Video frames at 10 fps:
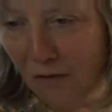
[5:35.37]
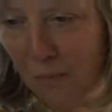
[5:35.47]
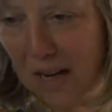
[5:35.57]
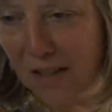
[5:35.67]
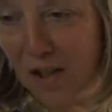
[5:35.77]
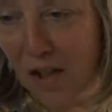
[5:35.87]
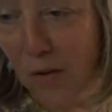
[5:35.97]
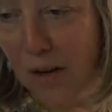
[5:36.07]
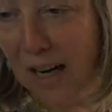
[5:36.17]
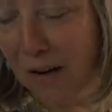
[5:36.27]
I've been
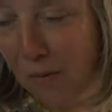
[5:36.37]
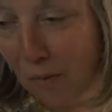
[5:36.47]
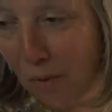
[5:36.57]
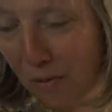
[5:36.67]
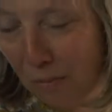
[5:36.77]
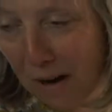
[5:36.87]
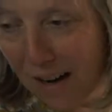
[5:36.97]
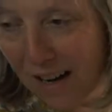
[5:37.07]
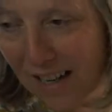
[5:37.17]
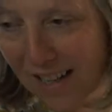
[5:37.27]
doing with
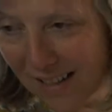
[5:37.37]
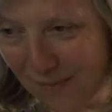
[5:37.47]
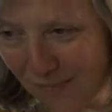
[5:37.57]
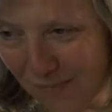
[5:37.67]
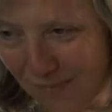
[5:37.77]
my